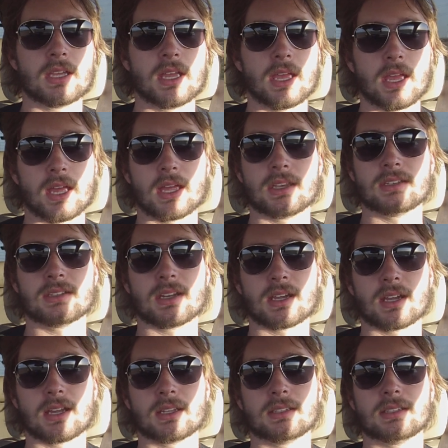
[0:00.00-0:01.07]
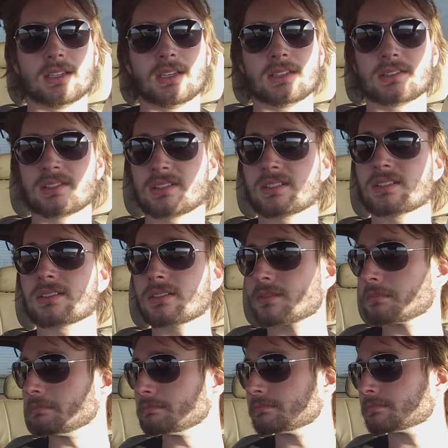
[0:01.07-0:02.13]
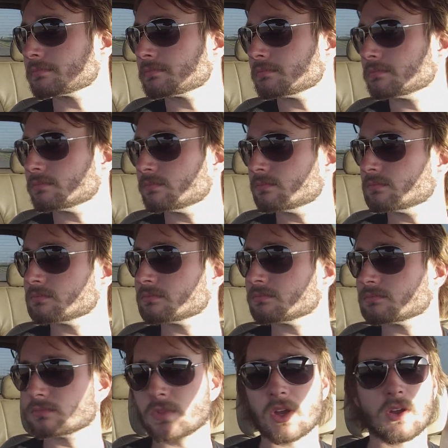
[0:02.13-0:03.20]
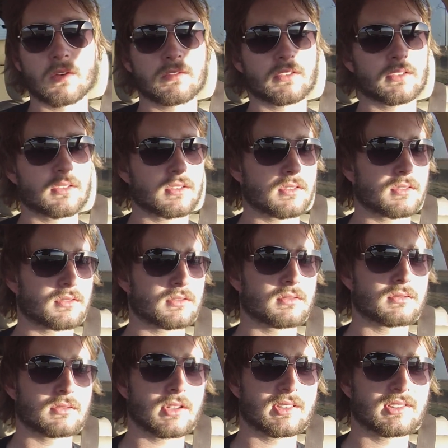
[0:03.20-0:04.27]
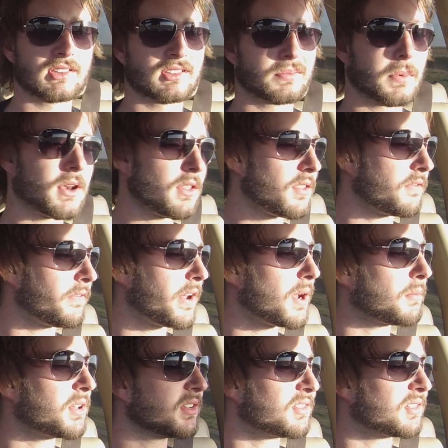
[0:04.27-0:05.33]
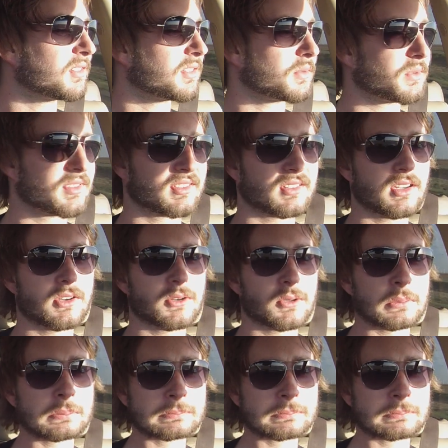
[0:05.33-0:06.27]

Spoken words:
And it's over, let's see, it's been in the family since it was new.